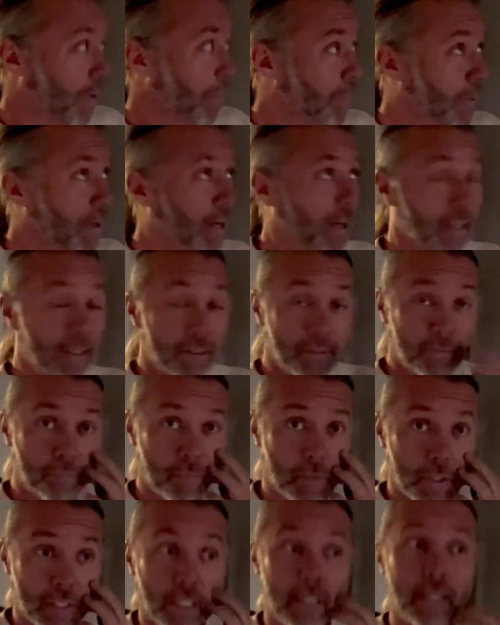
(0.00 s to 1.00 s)
but
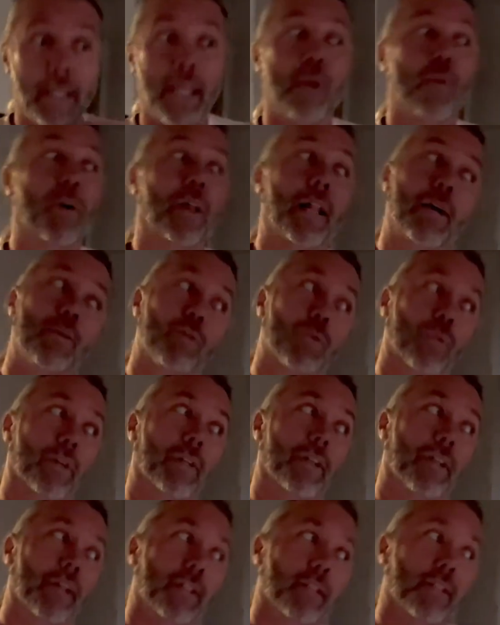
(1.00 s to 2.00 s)
today, while I was working
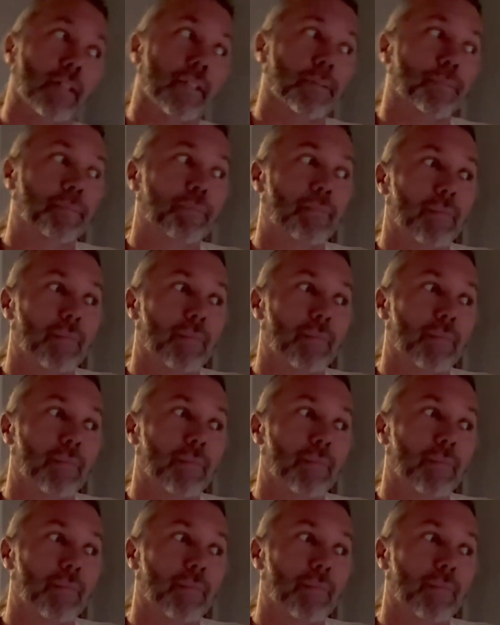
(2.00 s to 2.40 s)
on the